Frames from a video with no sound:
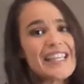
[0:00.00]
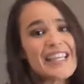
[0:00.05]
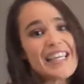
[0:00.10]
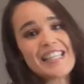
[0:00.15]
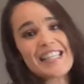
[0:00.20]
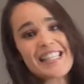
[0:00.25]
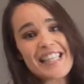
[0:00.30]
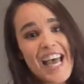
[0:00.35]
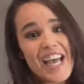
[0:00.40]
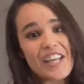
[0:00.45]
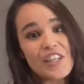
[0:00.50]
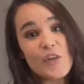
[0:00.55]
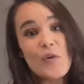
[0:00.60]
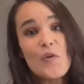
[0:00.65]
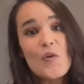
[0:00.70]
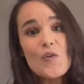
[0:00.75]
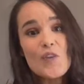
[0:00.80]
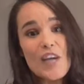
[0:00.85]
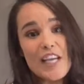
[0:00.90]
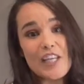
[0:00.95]
is that
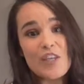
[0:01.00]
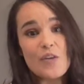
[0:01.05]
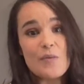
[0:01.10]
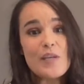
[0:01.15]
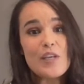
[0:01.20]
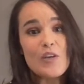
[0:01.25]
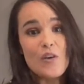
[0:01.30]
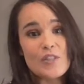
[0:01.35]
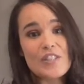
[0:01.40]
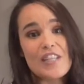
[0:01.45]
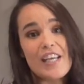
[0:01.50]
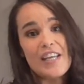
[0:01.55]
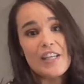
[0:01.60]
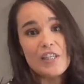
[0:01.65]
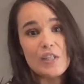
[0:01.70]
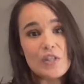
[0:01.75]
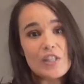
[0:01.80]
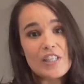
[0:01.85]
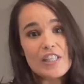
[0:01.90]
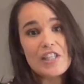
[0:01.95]
core economic content
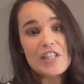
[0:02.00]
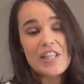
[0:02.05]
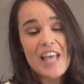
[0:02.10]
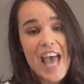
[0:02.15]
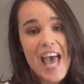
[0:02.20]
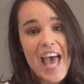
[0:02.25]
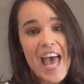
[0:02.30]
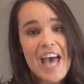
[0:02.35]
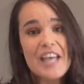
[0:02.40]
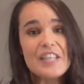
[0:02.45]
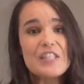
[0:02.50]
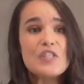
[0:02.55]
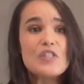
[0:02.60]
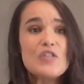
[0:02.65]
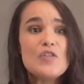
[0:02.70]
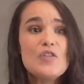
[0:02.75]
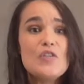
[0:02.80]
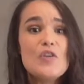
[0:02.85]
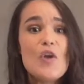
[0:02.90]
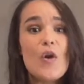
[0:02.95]
and knowledge there?
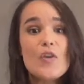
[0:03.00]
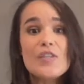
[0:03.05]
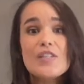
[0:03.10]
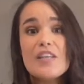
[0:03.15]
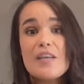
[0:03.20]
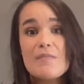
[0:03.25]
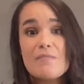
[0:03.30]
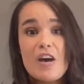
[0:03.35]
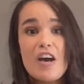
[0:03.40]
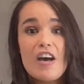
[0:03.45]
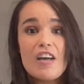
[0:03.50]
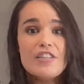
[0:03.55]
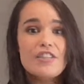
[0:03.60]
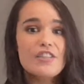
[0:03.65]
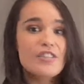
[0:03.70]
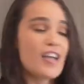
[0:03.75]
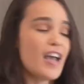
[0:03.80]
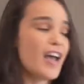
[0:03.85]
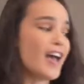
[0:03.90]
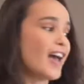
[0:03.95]
Not so
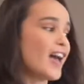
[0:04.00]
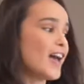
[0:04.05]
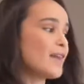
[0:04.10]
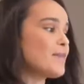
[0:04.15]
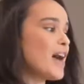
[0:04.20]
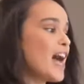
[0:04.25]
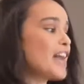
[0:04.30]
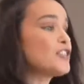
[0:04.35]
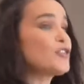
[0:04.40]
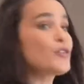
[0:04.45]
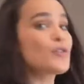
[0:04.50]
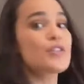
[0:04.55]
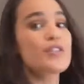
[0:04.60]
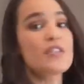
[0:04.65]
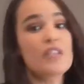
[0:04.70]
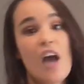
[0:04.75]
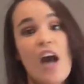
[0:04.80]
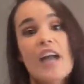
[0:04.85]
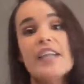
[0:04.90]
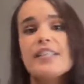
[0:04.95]
much, and you'll
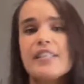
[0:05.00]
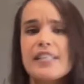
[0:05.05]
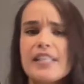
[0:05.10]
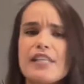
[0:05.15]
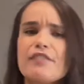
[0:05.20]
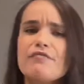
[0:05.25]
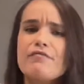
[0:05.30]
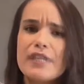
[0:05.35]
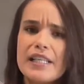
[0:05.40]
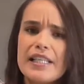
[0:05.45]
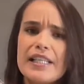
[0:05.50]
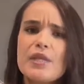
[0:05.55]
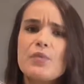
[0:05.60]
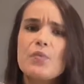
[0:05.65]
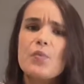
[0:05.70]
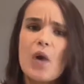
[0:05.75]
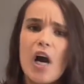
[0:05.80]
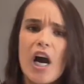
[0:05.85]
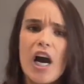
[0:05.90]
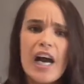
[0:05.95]
kind of see really
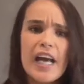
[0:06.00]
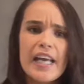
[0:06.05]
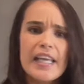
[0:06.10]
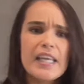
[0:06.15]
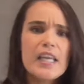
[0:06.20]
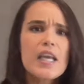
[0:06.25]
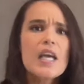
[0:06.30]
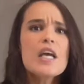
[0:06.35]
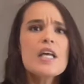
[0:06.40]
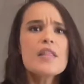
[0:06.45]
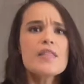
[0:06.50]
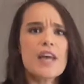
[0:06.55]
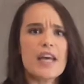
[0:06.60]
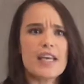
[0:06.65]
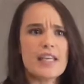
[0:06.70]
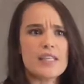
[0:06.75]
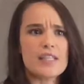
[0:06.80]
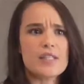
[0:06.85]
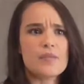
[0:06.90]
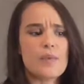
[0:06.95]
why
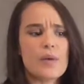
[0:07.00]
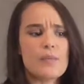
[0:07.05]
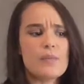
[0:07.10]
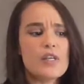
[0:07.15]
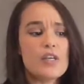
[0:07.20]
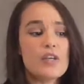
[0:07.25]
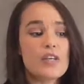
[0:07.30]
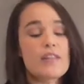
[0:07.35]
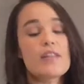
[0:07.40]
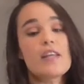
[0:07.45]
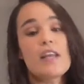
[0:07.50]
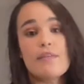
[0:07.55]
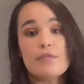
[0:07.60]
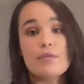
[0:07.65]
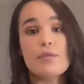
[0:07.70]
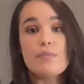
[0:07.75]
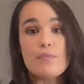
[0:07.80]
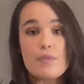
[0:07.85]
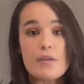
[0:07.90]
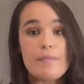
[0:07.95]
that is when we look at the
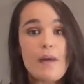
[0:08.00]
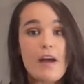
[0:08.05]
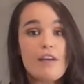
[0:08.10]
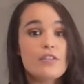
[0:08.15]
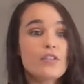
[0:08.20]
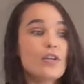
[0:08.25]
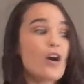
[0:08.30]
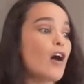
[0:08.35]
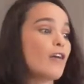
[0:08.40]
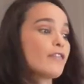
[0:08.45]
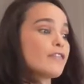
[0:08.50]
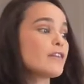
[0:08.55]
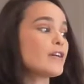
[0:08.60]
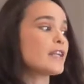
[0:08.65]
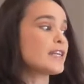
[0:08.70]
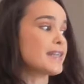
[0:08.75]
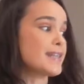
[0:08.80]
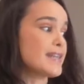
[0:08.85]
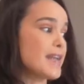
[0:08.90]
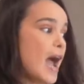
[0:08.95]
level 3 paragraph
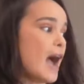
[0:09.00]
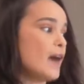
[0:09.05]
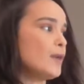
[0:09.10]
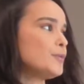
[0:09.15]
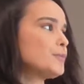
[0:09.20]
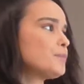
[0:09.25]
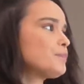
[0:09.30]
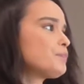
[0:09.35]
now.